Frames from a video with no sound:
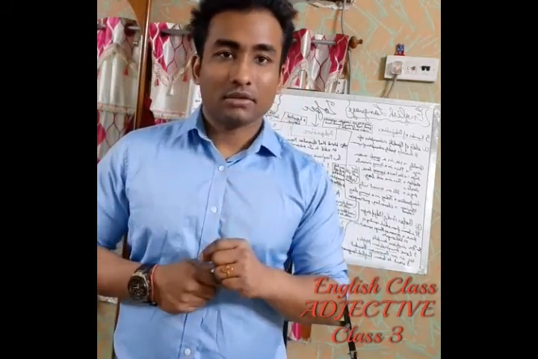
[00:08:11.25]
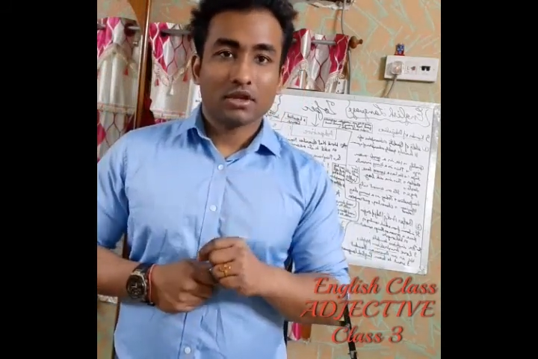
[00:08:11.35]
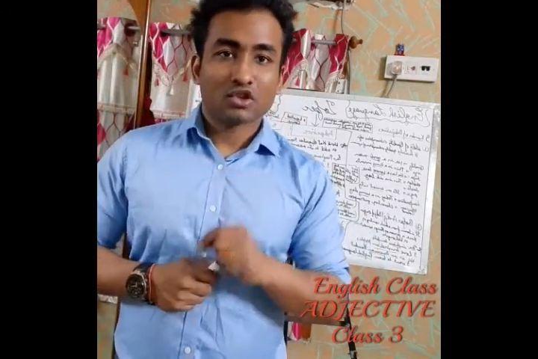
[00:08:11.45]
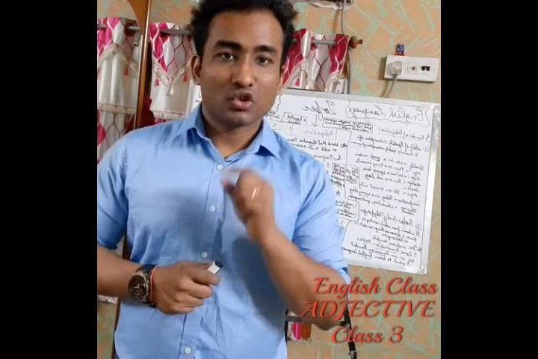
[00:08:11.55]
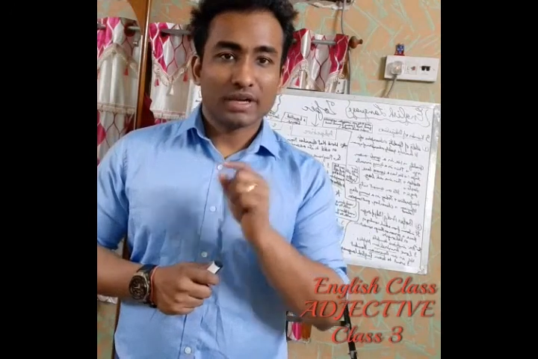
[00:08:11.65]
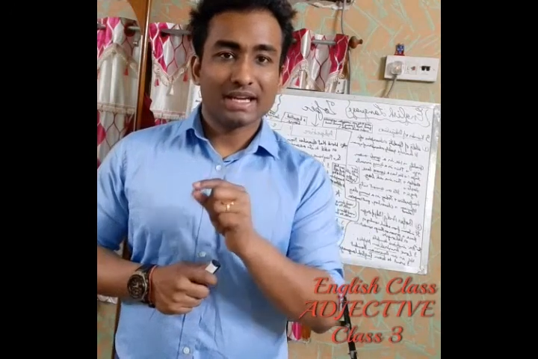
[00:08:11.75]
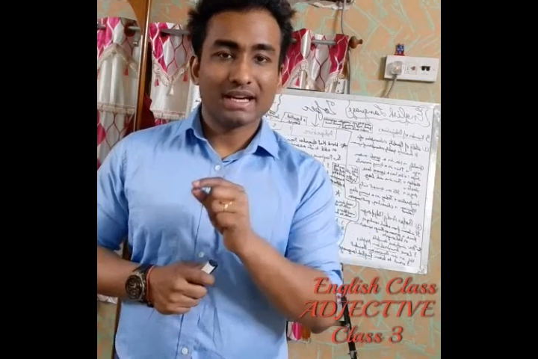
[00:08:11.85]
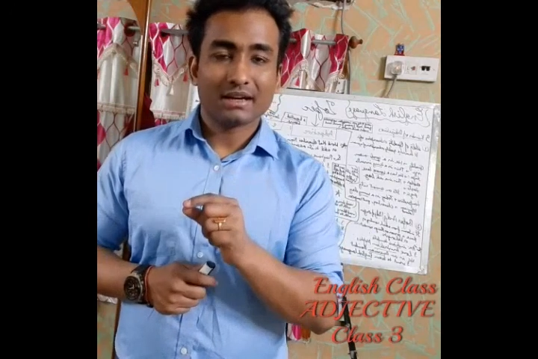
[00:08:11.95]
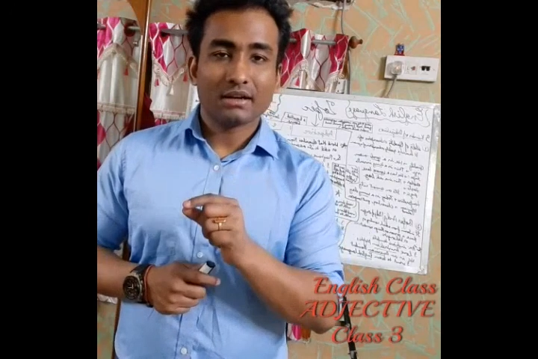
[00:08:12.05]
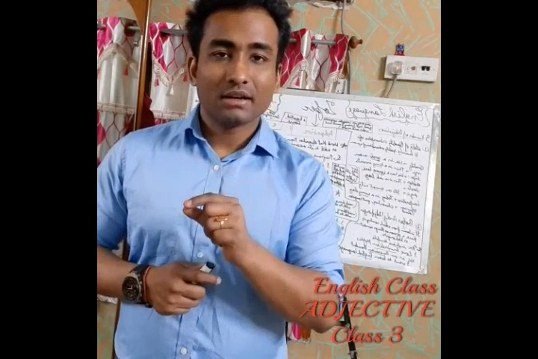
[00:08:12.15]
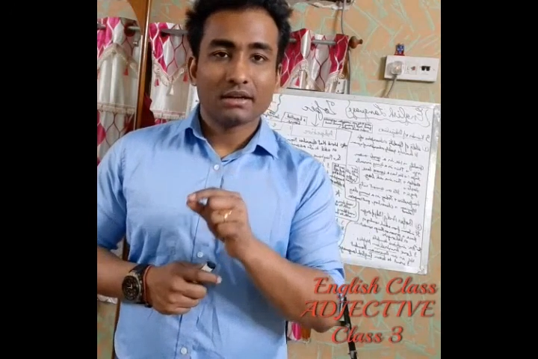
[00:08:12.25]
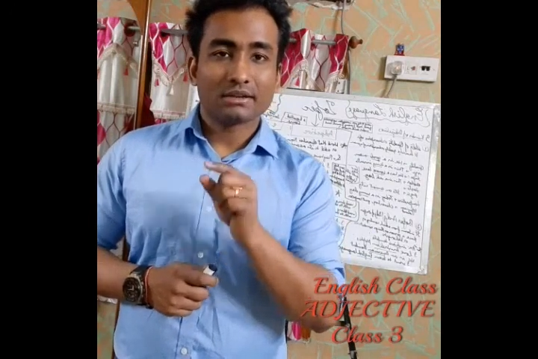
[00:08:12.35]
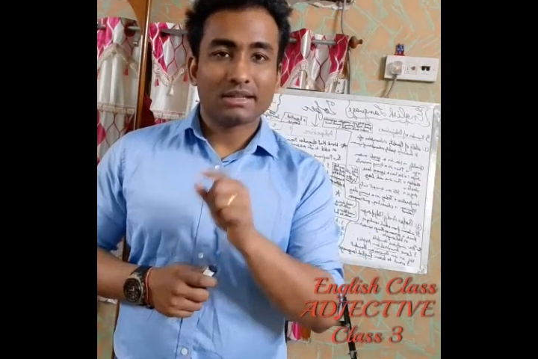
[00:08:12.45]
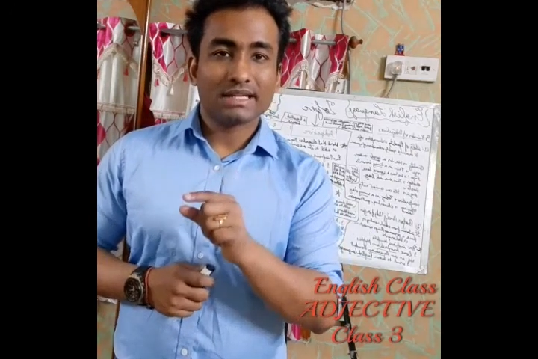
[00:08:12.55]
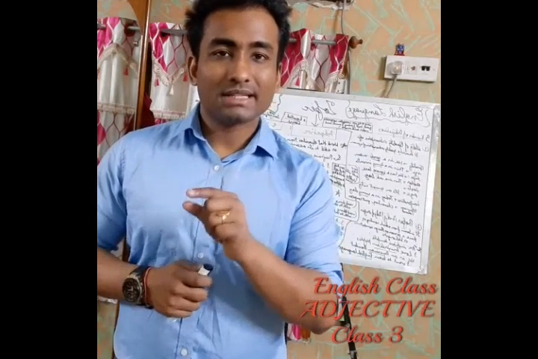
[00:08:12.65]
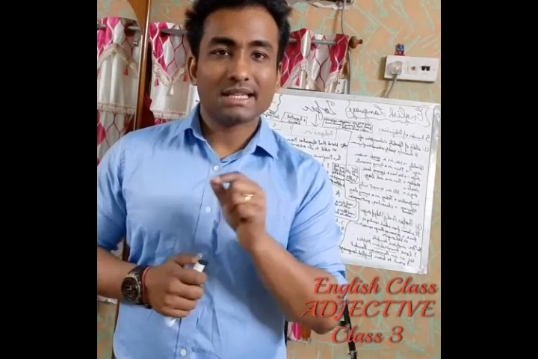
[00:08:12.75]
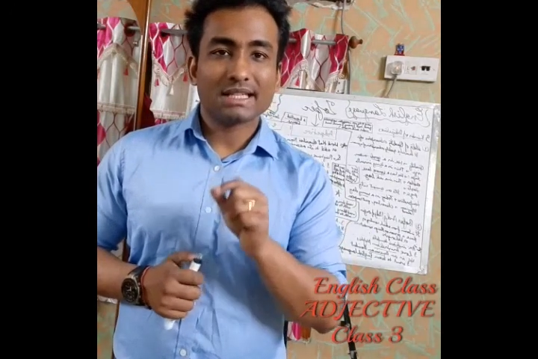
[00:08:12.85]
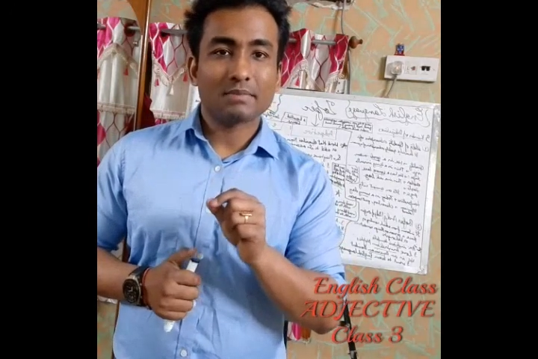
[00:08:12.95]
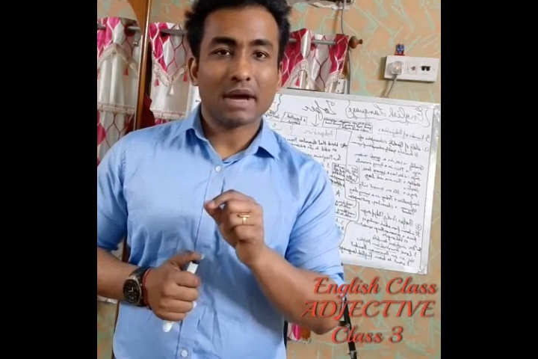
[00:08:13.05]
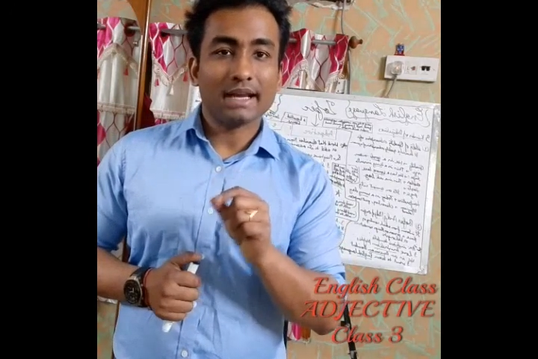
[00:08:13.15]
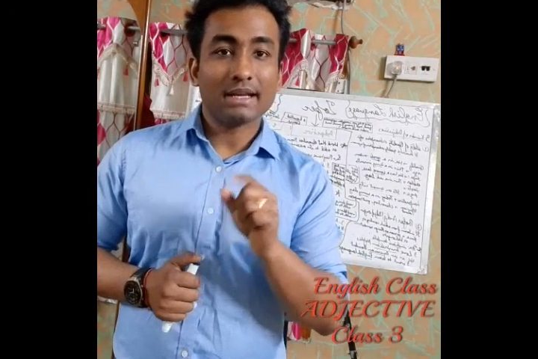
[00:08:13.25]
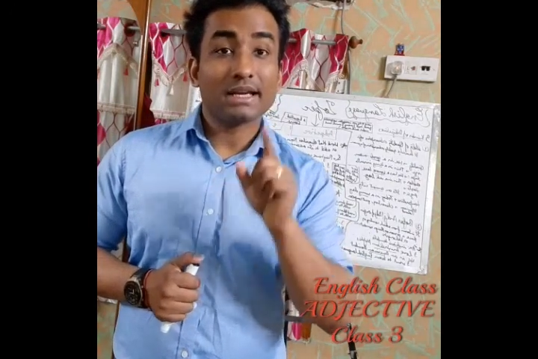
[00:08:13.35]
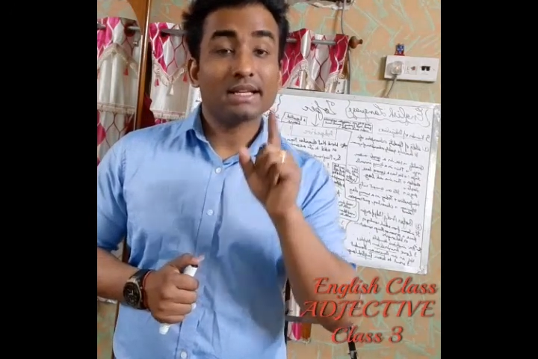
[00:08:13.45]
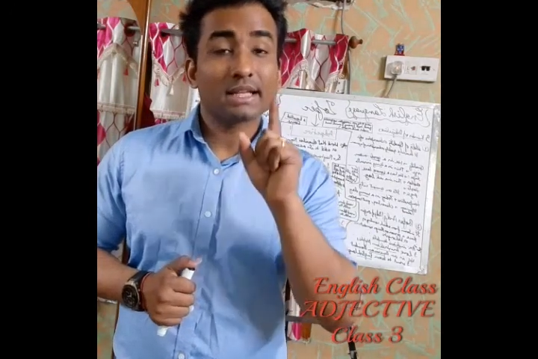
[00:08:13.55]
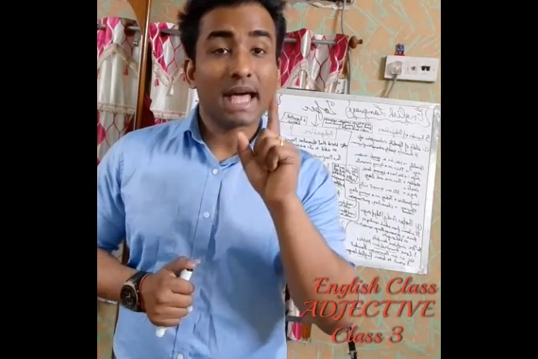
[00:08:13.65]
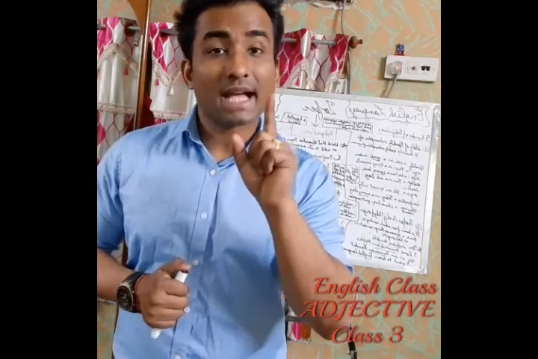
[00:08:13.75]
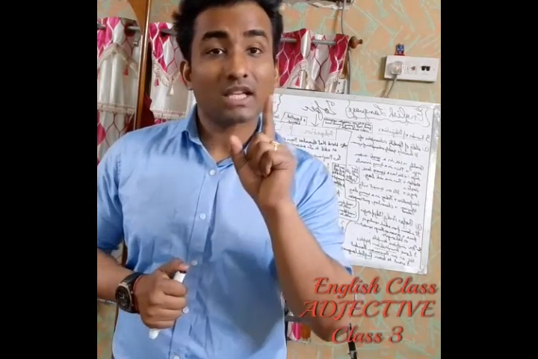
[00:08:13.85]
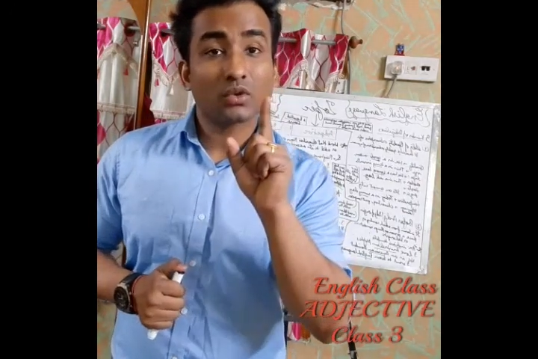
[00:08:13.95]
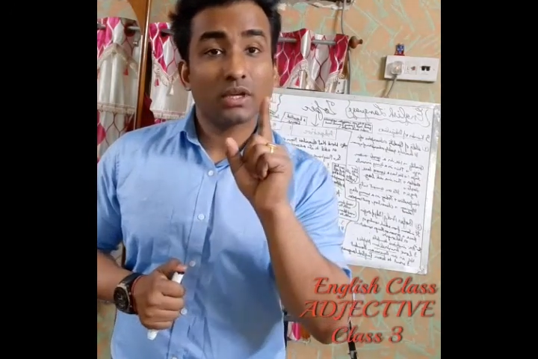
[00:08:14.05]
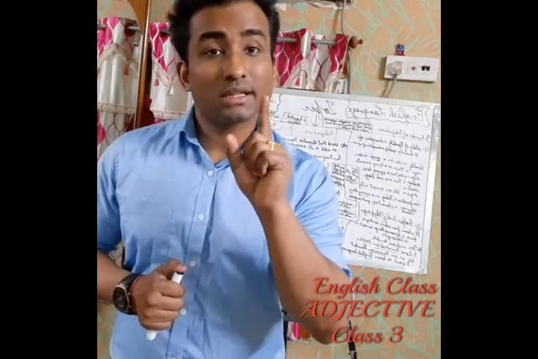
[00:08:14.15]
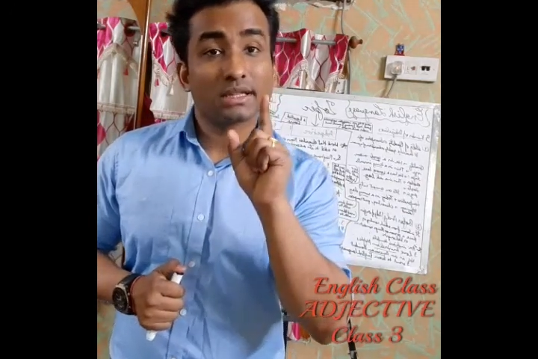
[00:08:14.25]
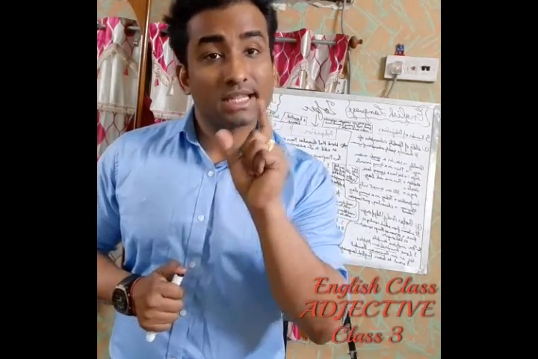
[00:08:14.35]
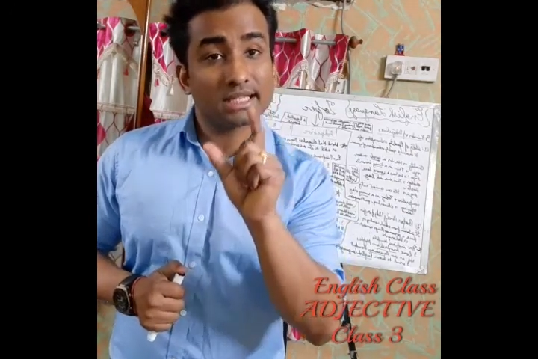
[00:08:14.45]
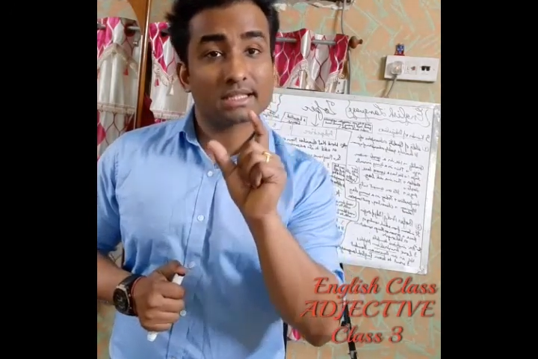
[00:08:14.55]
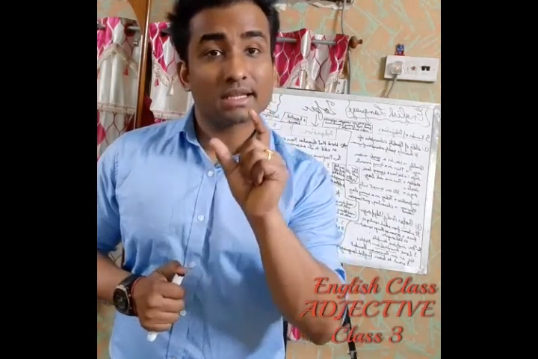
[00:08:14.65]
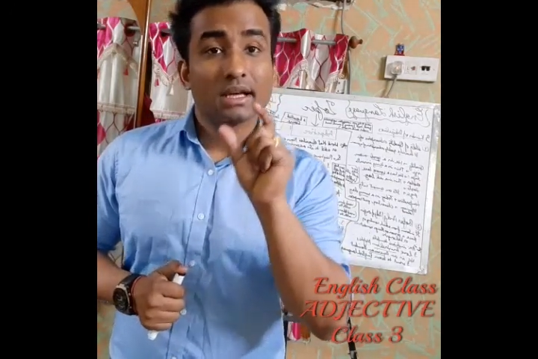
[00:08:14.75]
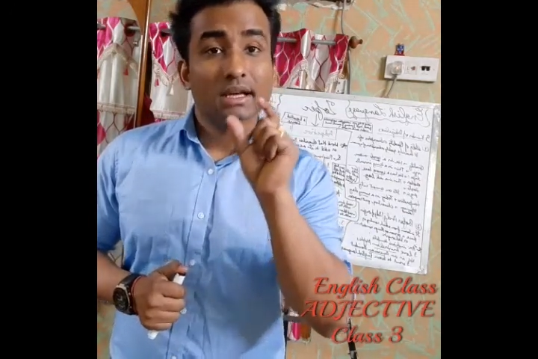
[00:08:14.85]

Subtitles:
So here this is mine is actually this